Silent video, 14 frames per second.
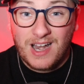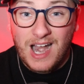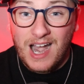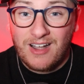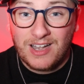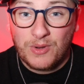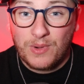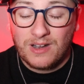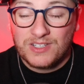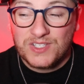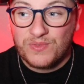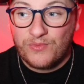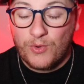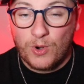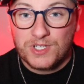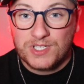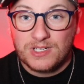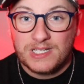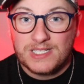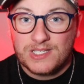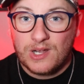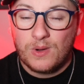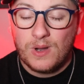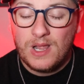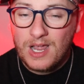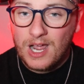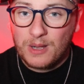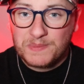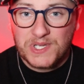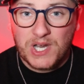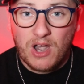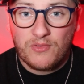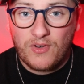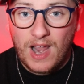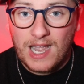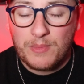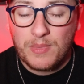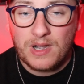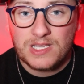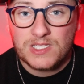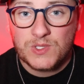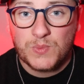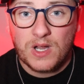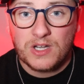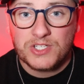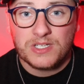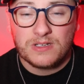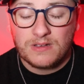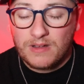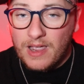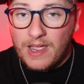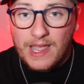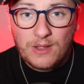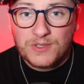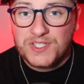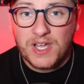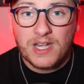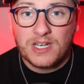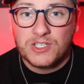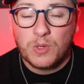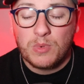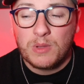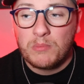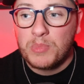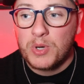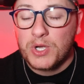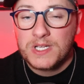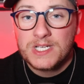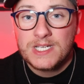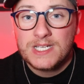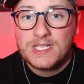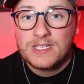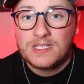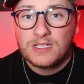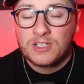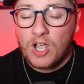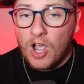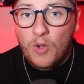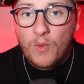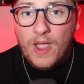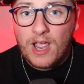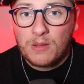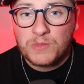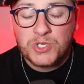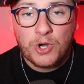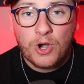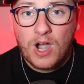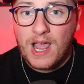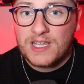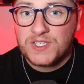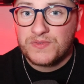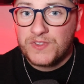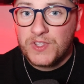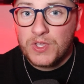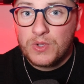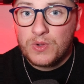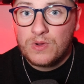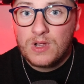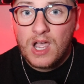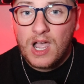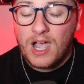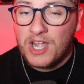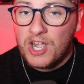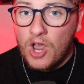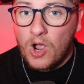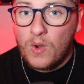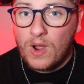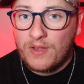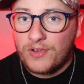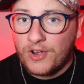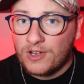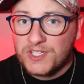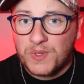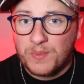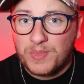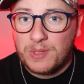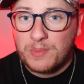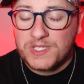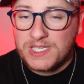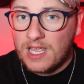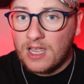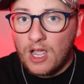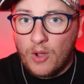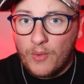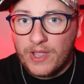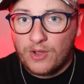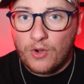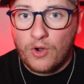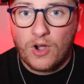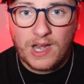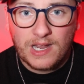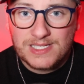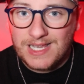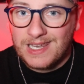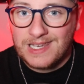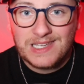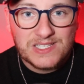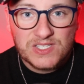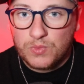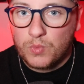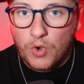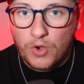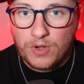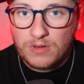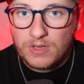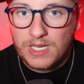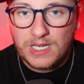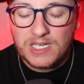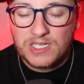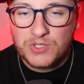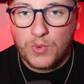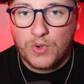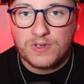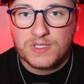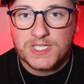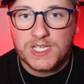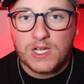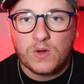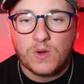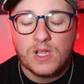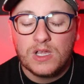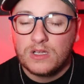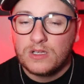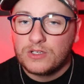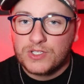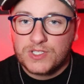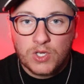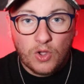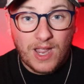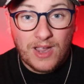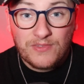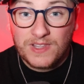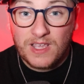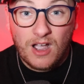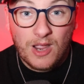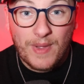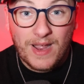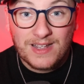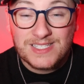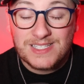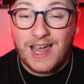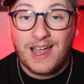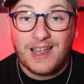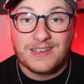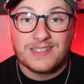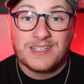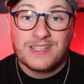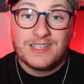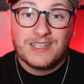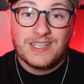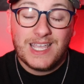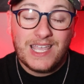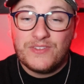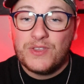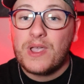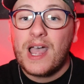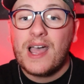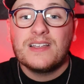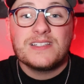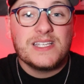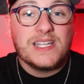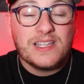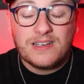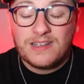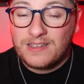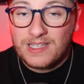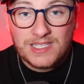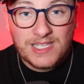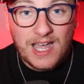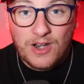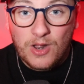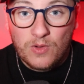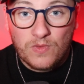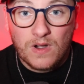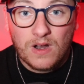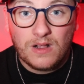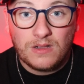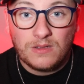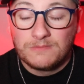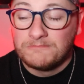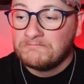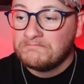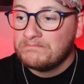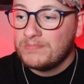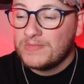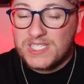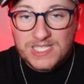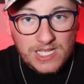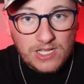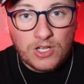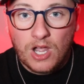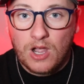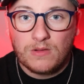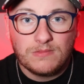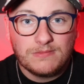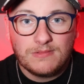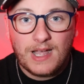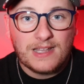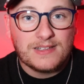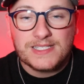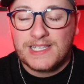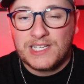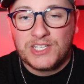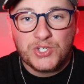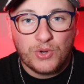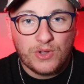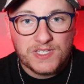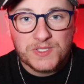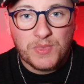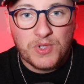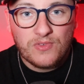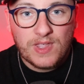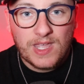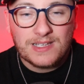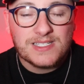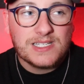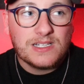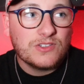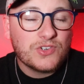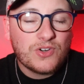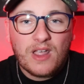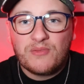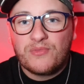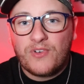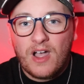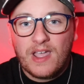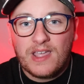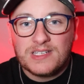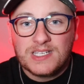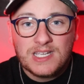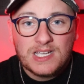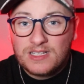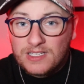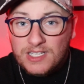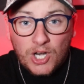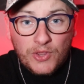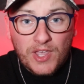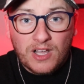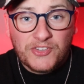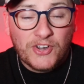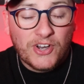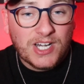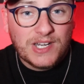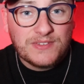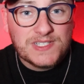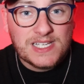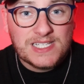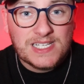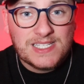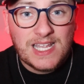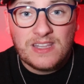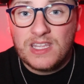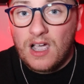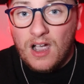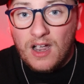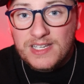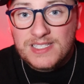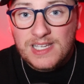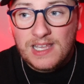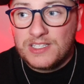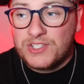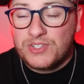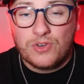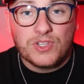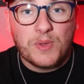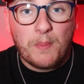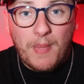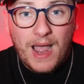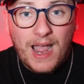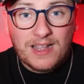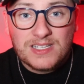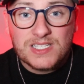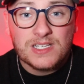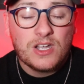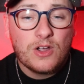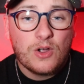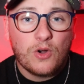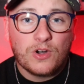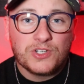of are anywhere else, unfortunately. So I'm sorry for anybody that's watching outside of Dublin, but Galway, I'm sure, has a few. I know I've heard some people say Galway and Cork has at least one in each one. So just look out for the IMAX. And if you can't see it in that overall, still go and still enjoy this movie, and still try and find, you know, the alternatives, as I said, the iSense or the Max, or